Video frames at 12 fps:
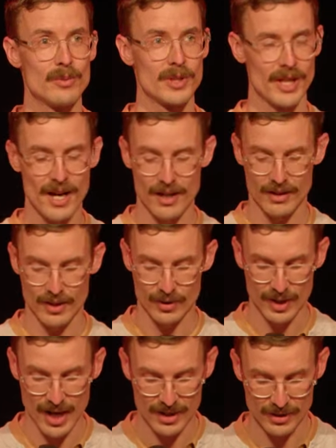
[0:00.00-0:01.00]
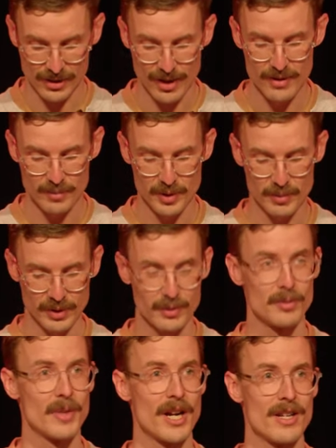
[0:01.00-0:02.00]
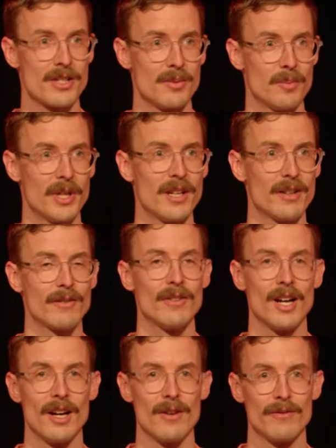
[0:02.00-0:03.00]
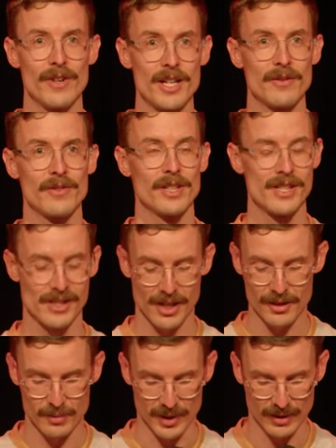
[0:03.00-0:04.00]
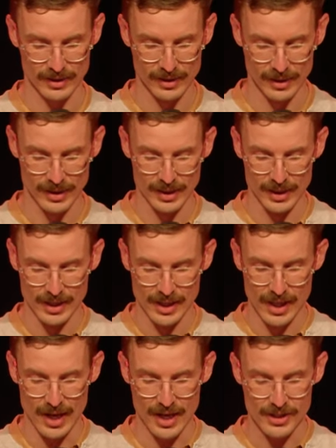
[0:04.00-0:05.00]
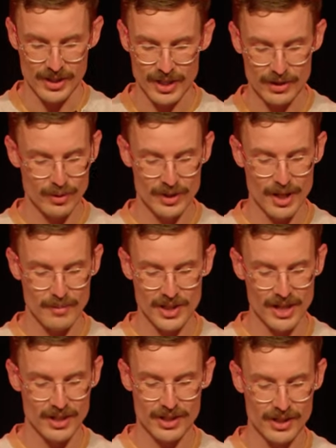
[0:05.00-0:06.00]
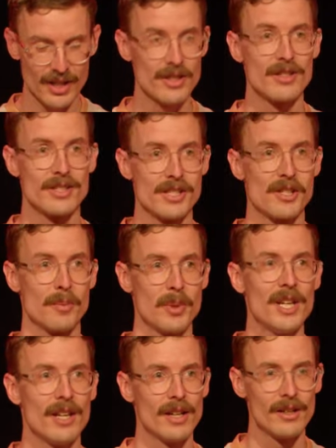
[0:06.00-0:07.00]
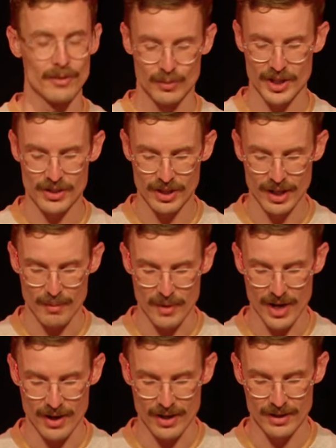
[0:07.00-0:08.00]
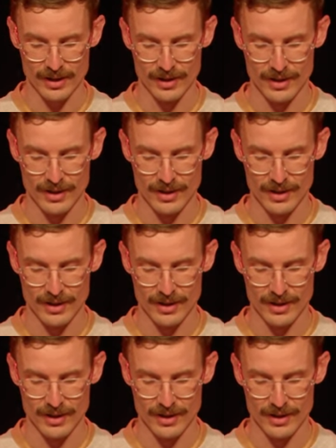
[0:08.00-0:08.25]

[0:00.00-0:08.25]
without or outside of biblical marriage being faithfully celibate. Sexual temptations, they don't disappear when you get married.